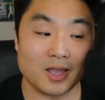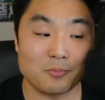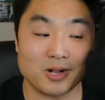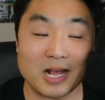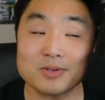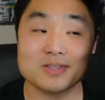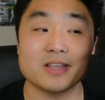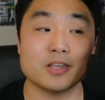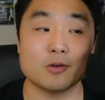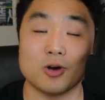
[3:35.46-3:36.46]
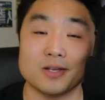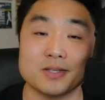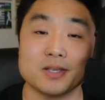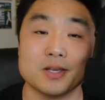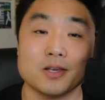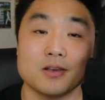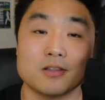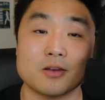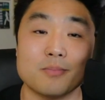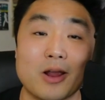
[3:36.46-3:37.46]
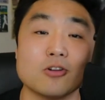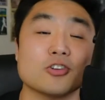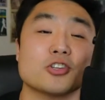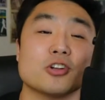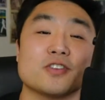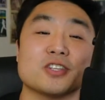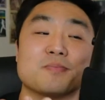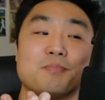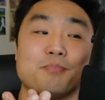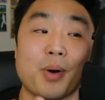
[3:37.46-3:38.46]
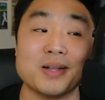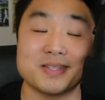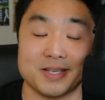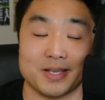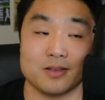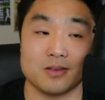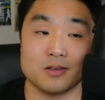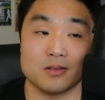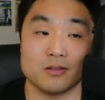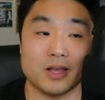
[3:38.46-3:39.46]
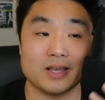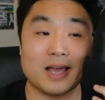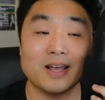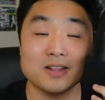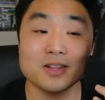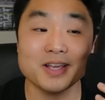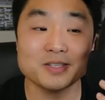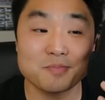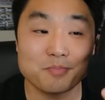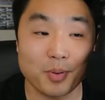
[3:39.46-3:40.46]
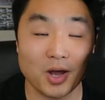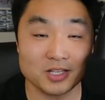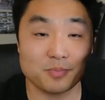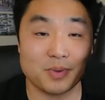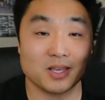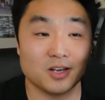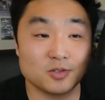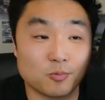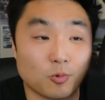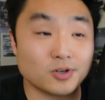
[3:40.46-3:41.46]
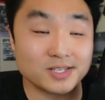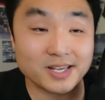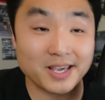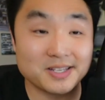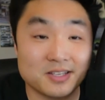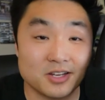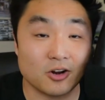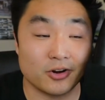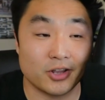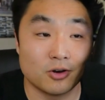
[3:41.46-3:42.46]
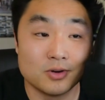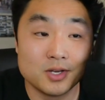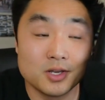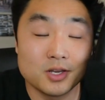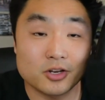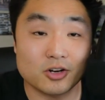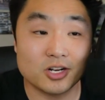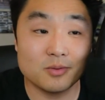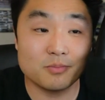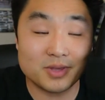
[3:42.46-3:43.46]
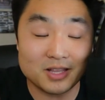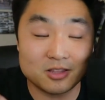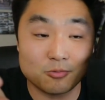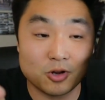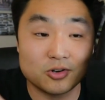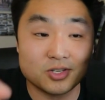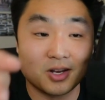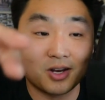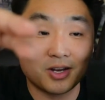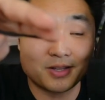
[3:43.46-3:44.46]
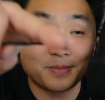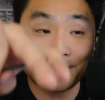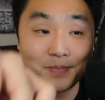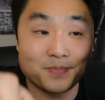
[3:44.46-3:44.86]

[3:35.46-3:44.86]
And what I was thinking was the Mariners should have just bunted like at least bunt because worst case scenario, you're gonna get the runners on